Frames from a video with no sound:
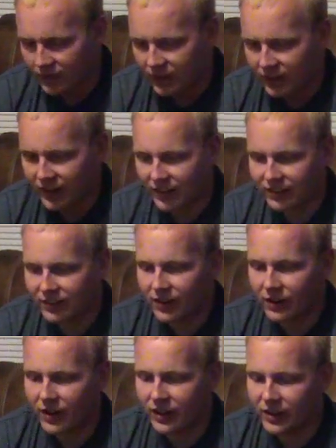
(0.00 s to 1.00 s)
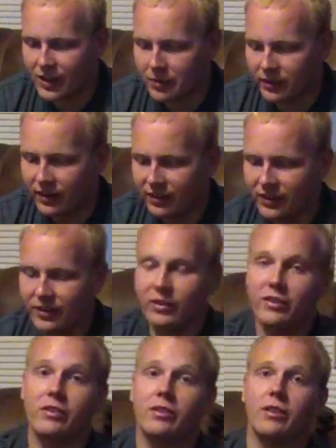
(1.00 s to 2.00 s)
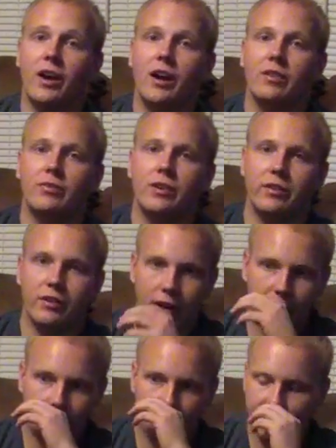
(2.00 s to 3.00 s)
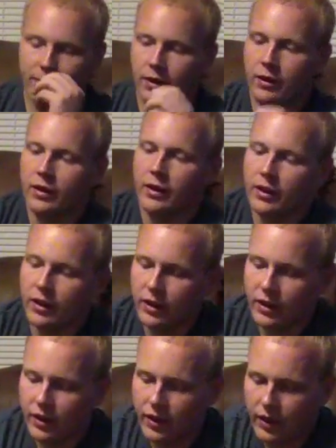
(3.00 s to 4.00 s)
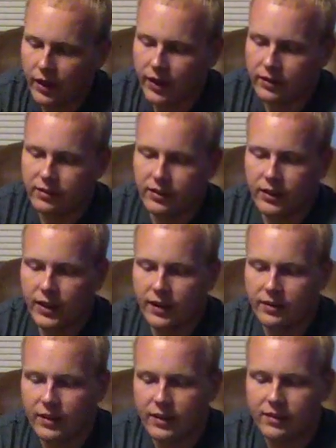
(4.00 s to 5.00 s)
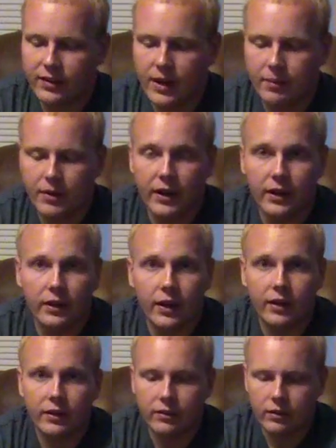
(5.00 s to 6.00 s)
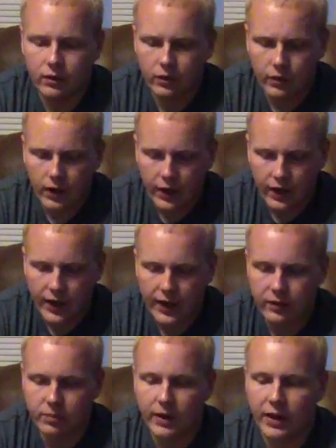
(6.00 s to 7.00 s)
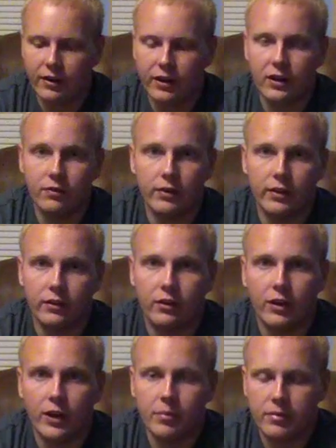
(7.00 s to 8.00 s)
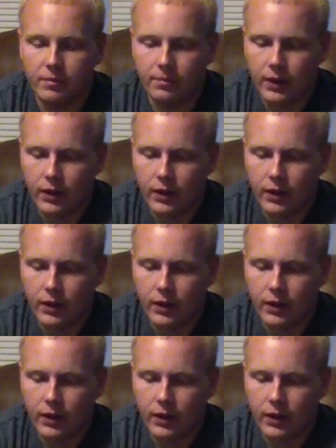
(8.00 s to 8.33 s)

Alright, so a couple things I noticed. First off, it still has that same kind of cut into hex pattern here for the grips.